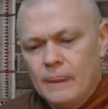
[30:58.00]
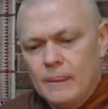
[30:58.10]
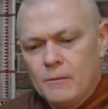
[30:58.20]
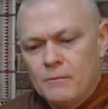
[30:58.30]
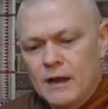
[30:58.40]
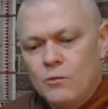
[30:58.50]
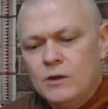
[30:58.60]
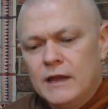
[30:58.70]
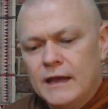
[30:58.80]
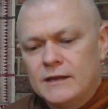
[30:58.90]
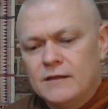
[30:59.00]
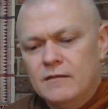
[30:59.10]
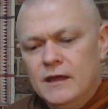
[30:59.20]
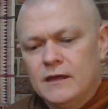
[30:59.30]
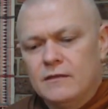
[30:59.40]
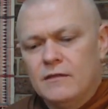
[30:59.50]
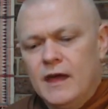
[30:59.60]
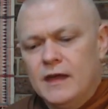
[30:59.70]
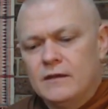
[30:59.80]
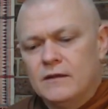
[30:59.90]
But I would like to think
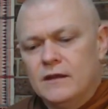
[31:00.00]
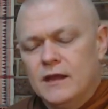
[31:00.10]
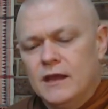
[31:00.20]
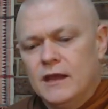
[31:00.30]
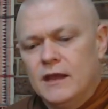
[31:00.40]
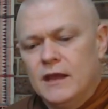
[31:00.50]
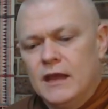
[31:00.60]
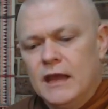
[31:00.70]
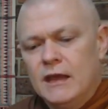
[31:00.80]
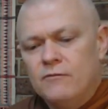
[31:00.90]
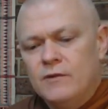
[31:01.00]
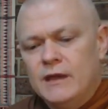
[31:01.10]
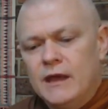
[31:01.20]
that if we can